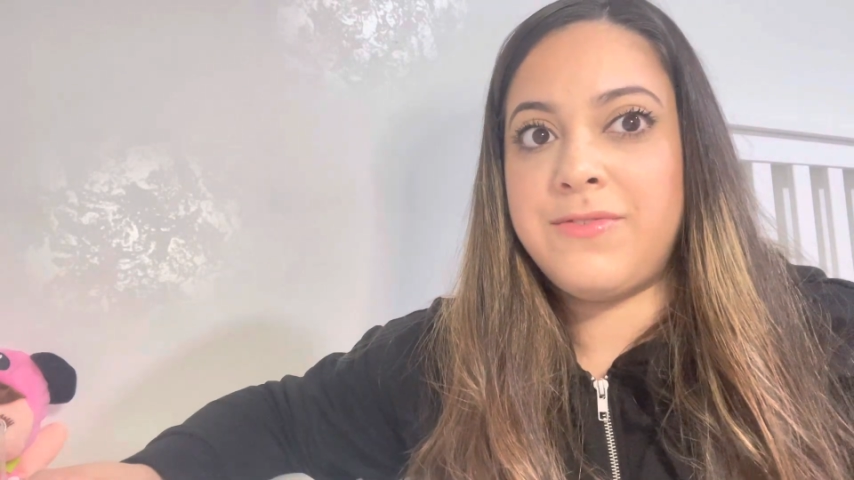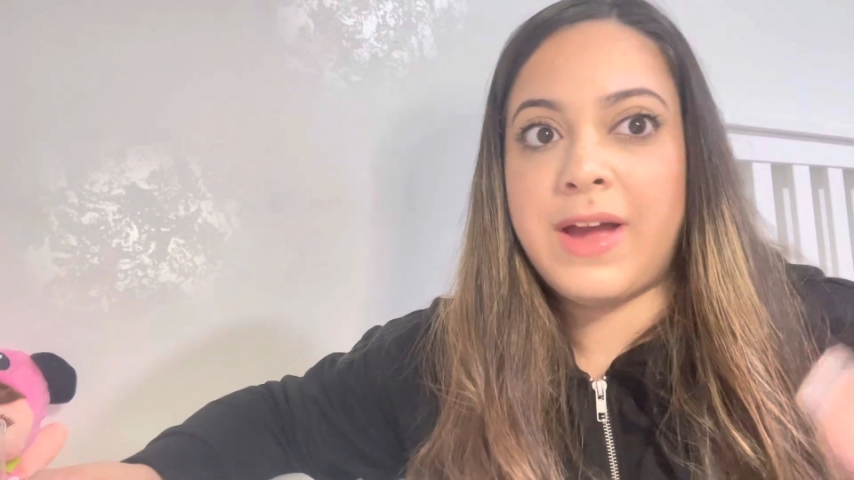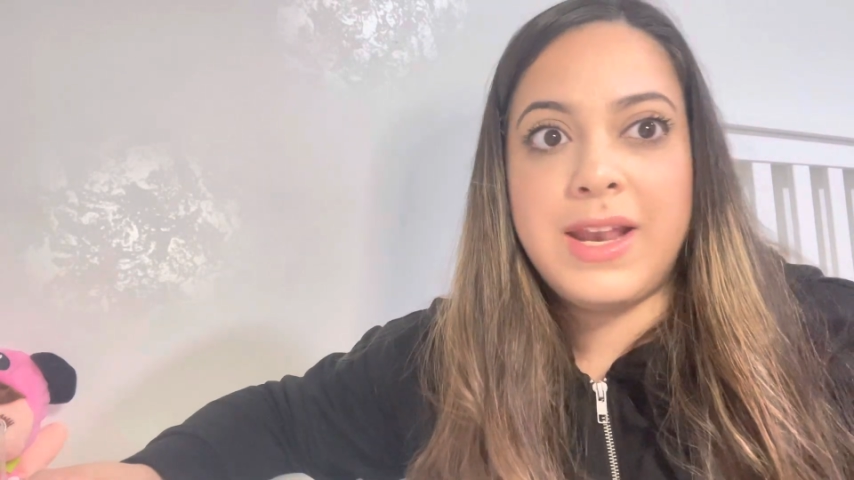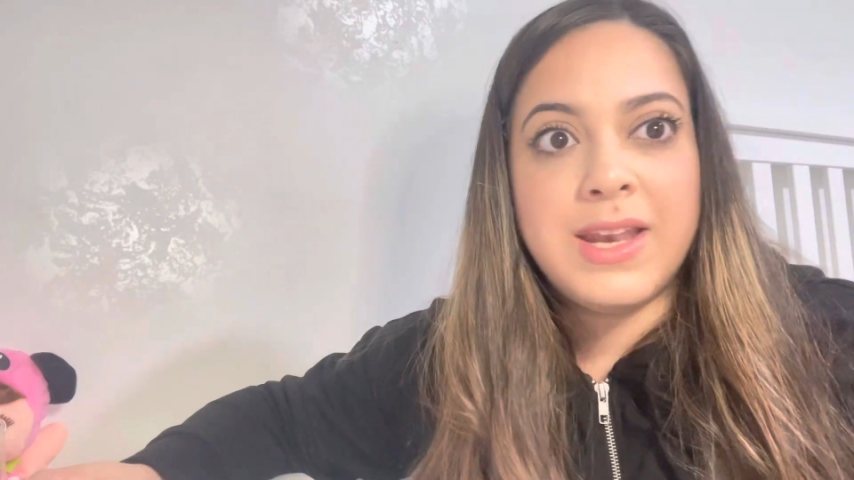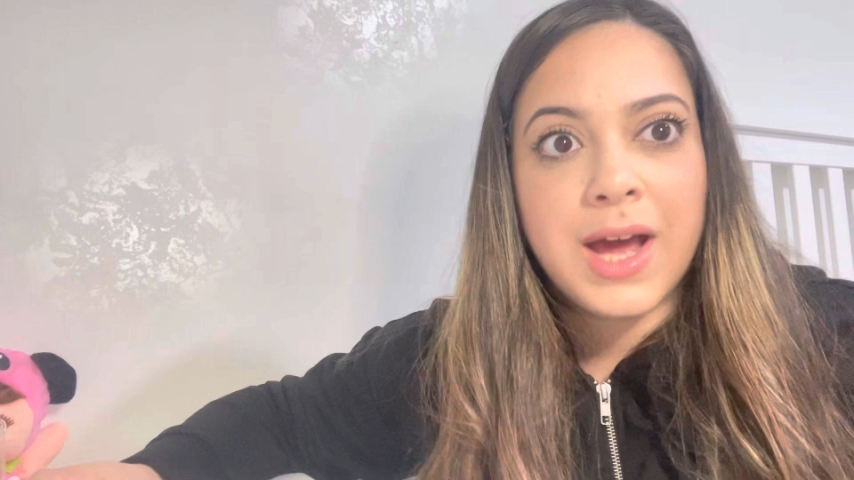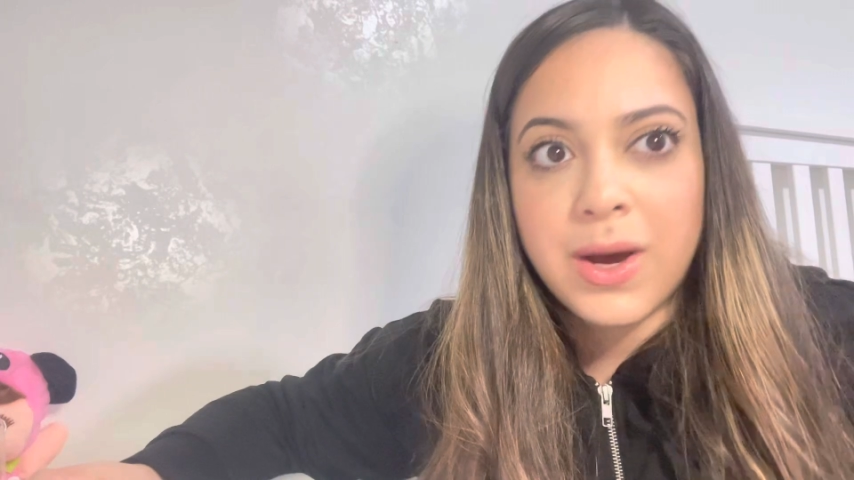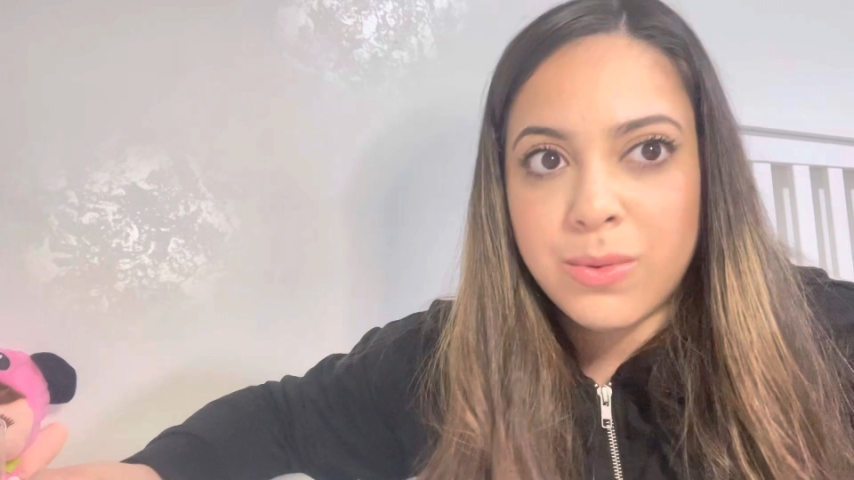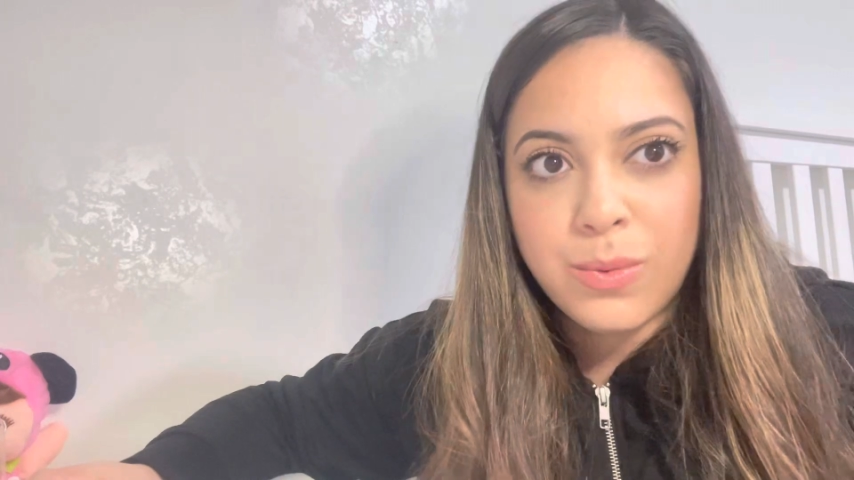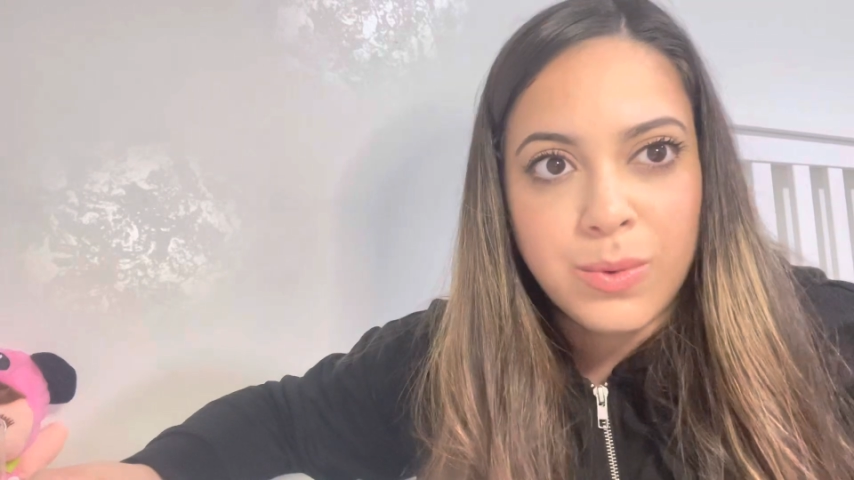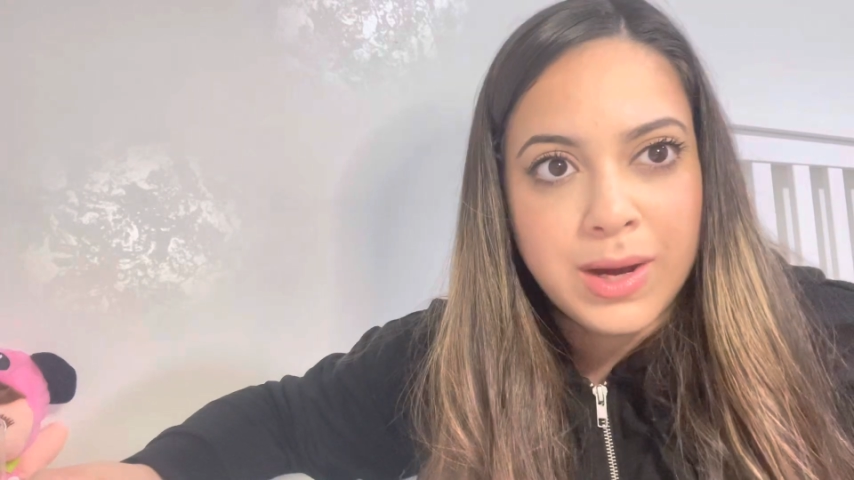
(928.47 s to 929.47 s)
find
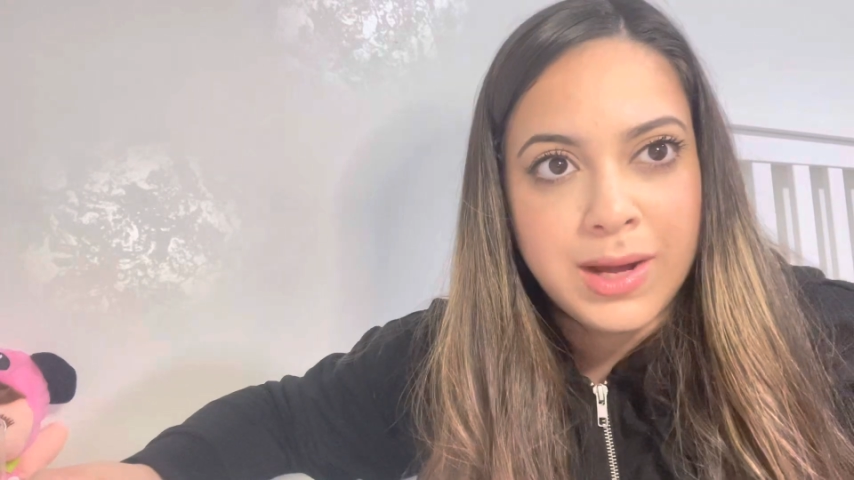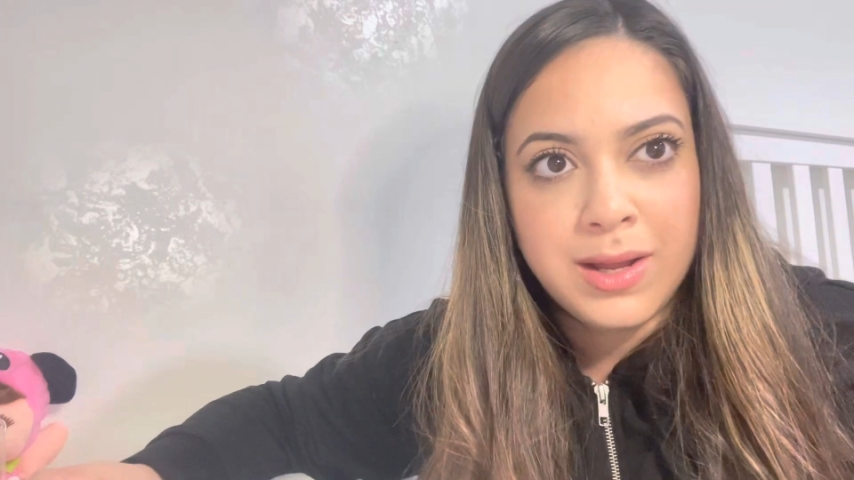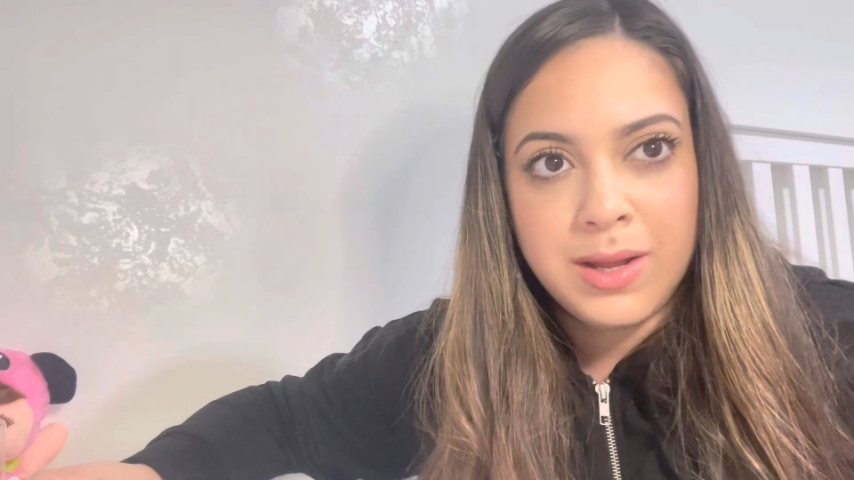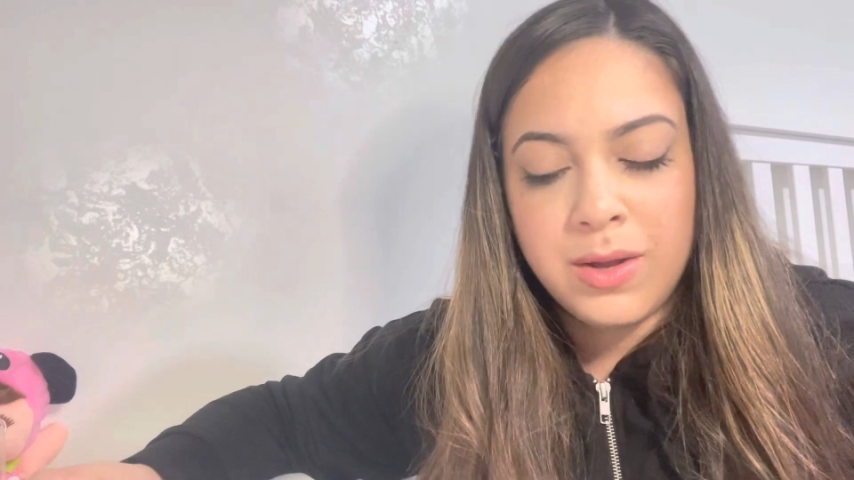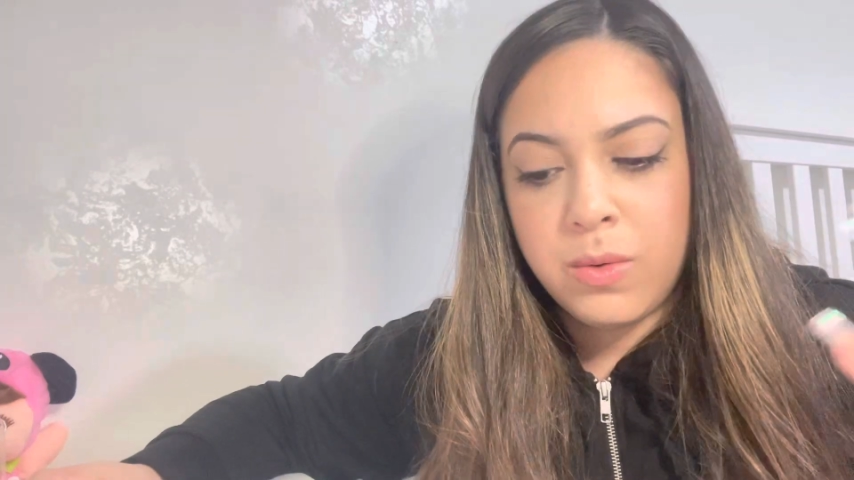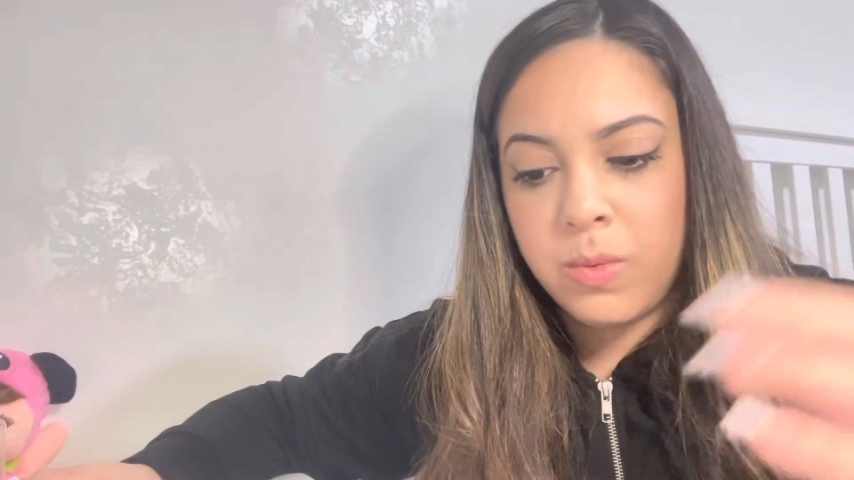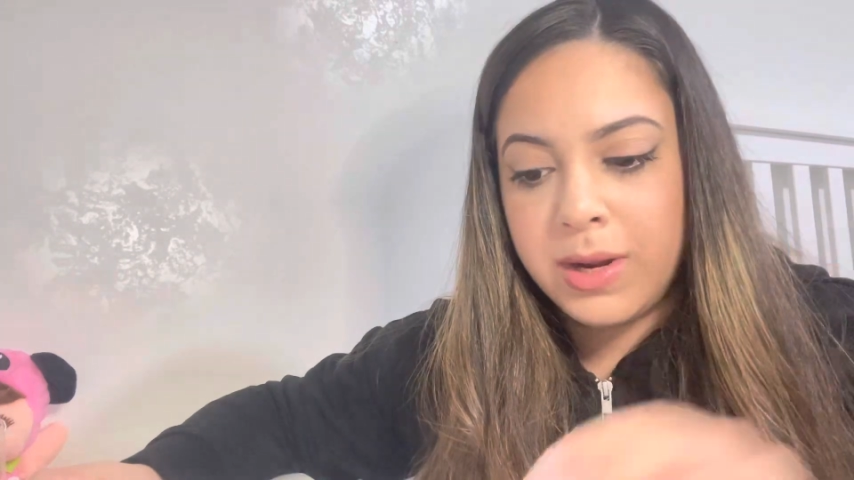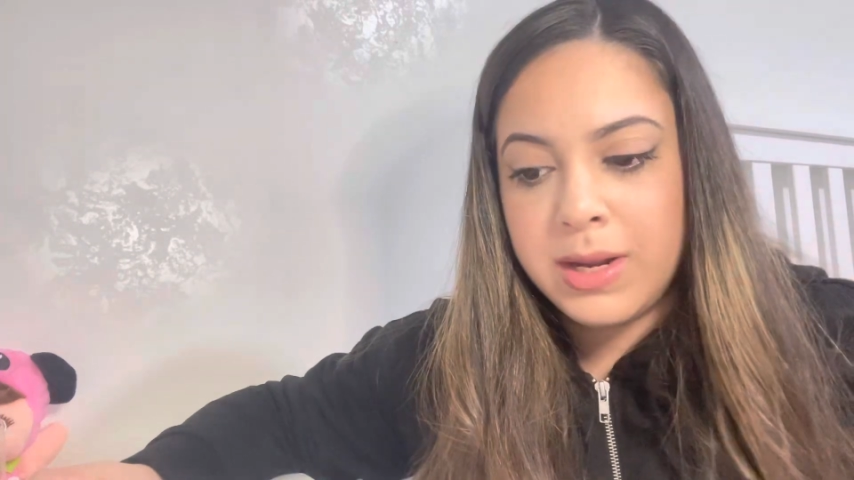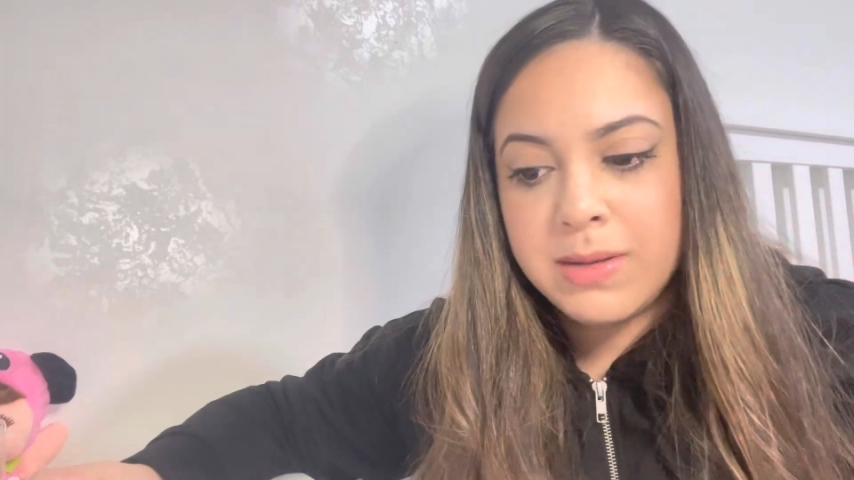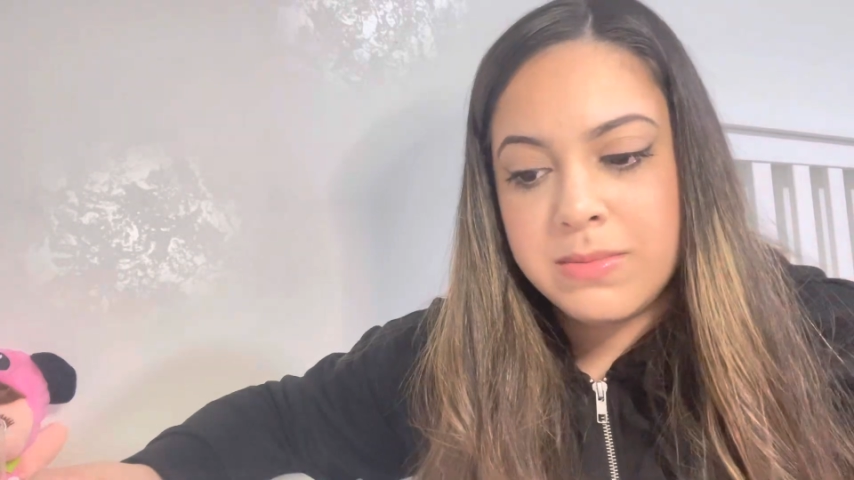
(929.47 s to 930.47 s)
out
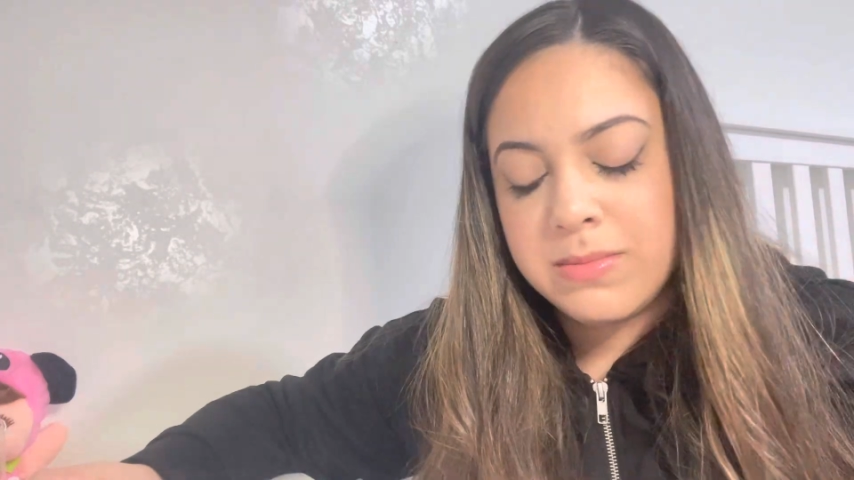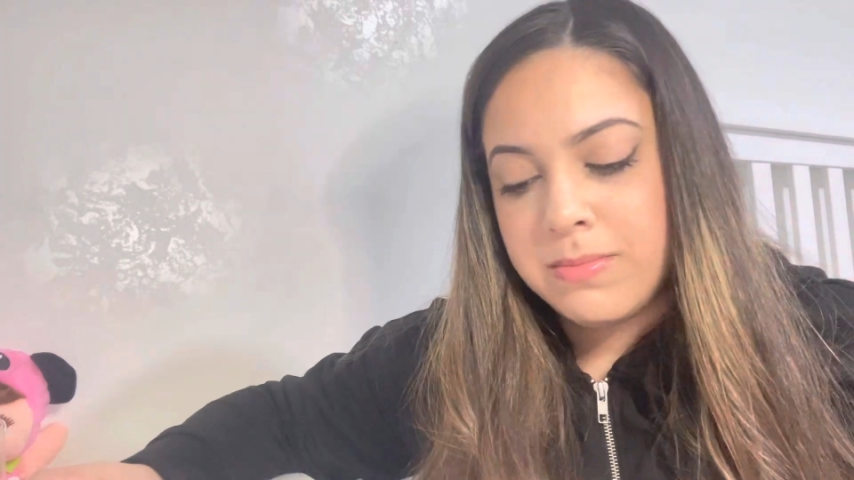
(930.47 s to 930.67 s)
what it